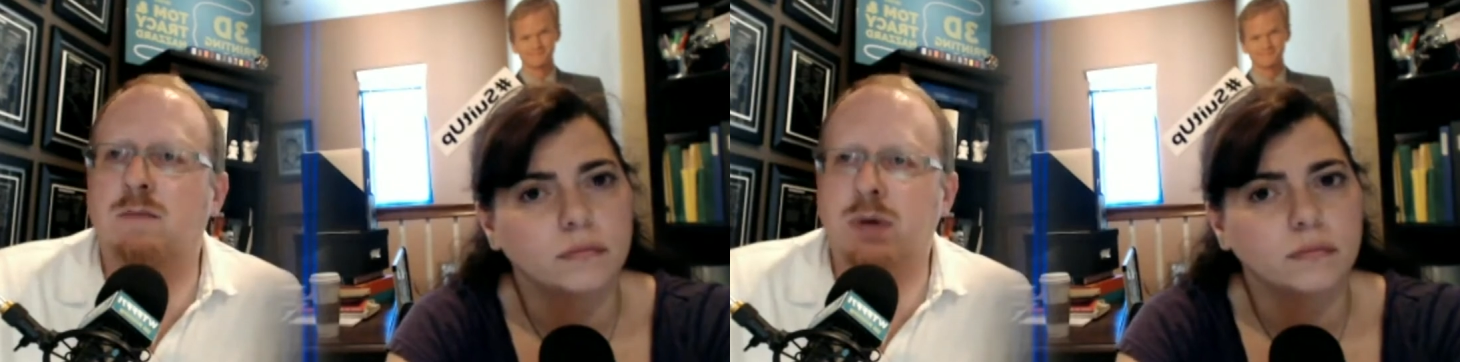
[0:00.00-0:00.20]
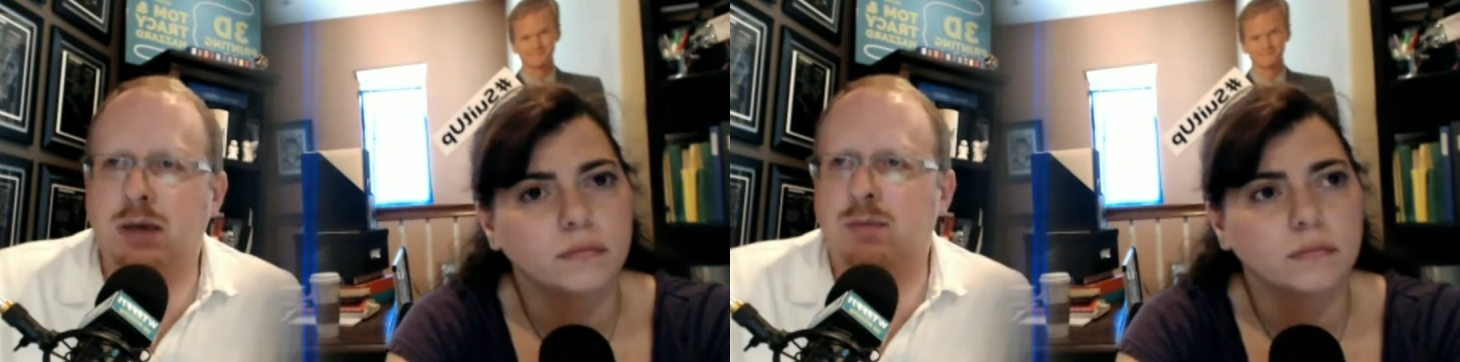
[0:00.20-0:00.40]

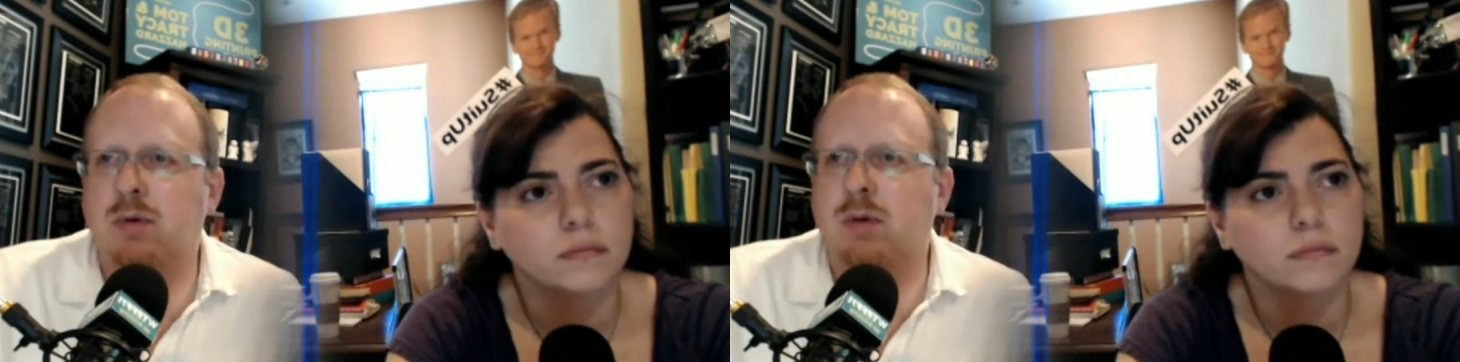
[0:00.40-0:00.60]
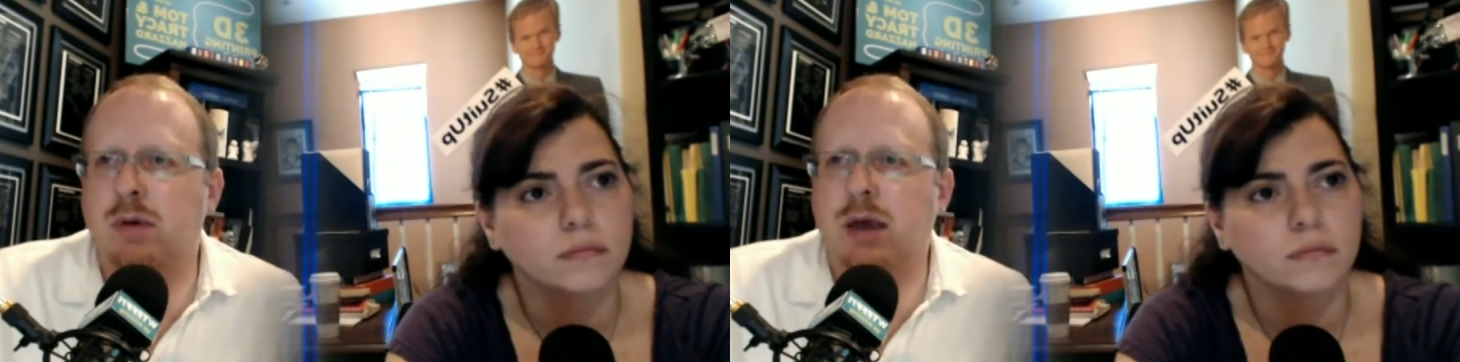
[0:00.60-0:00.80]

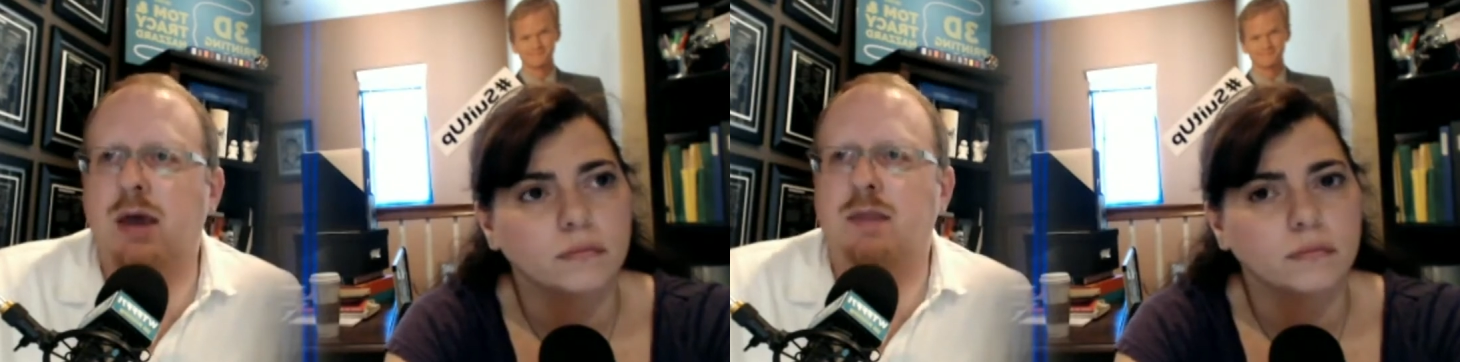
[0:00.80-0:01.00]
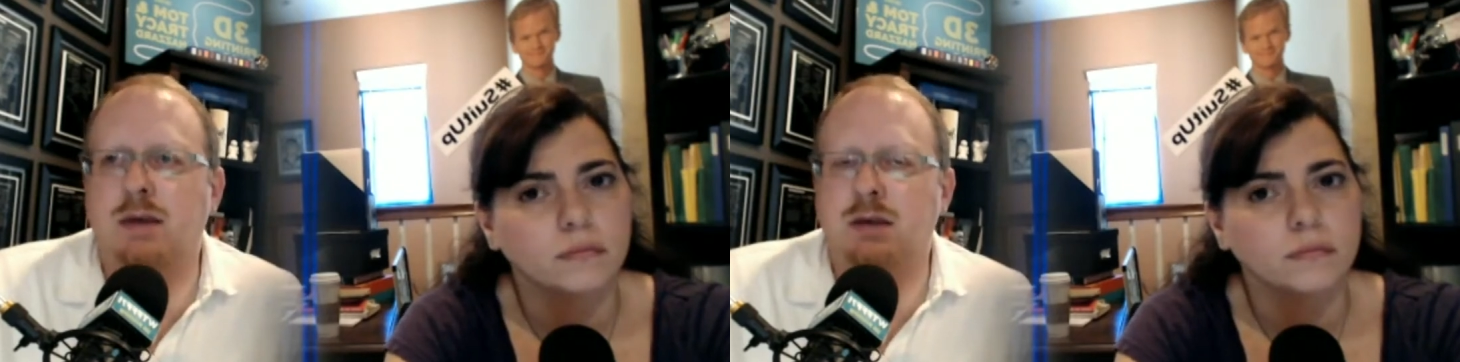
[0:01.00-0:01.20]
Speaker 1: people
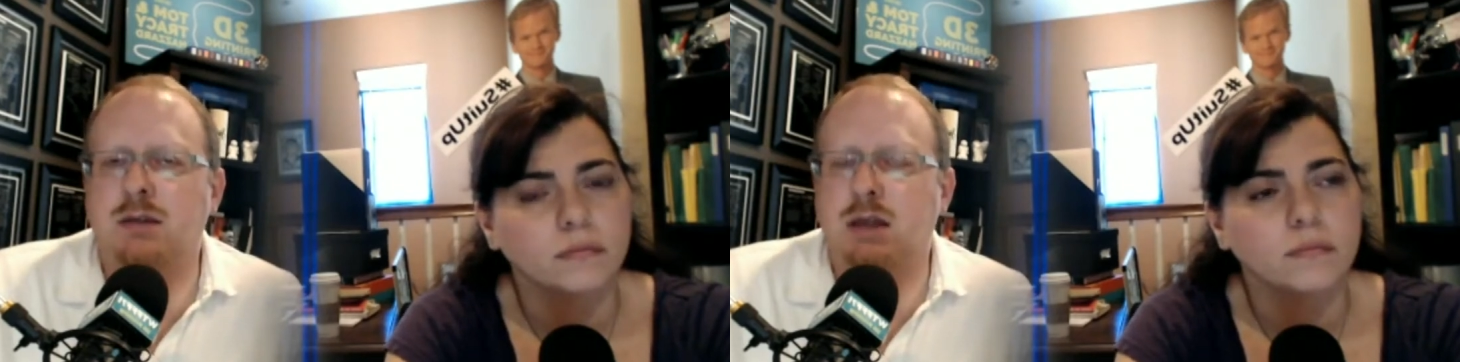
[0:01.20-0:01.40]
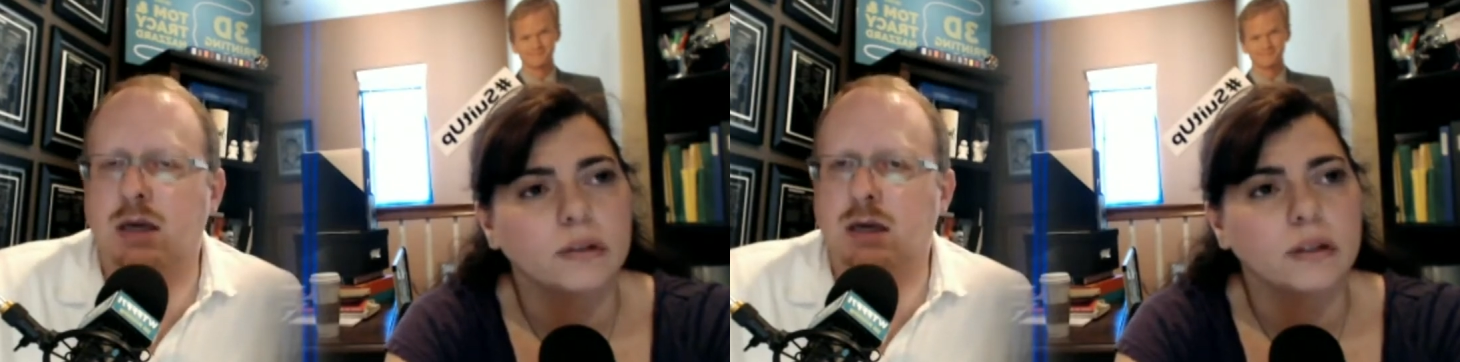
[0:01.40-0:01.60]
at these
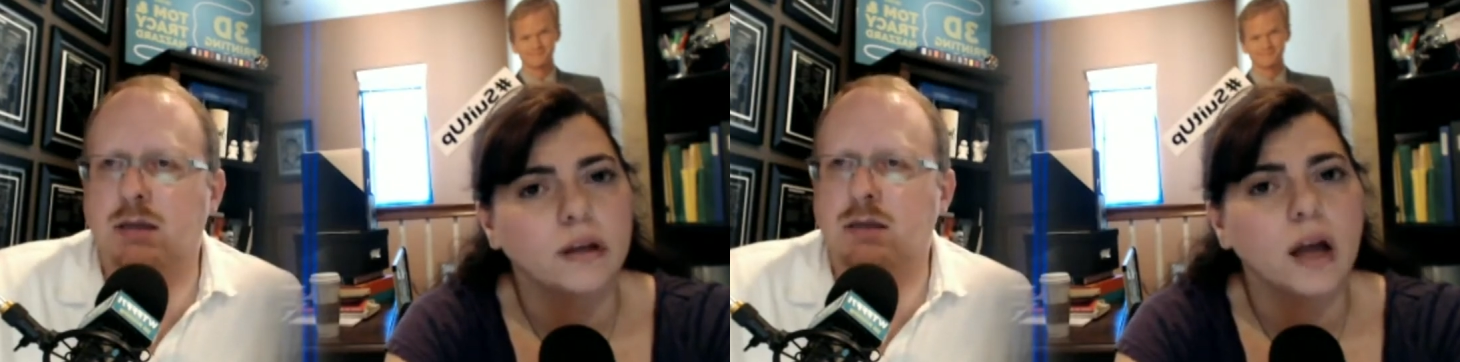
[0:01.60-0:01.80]
things.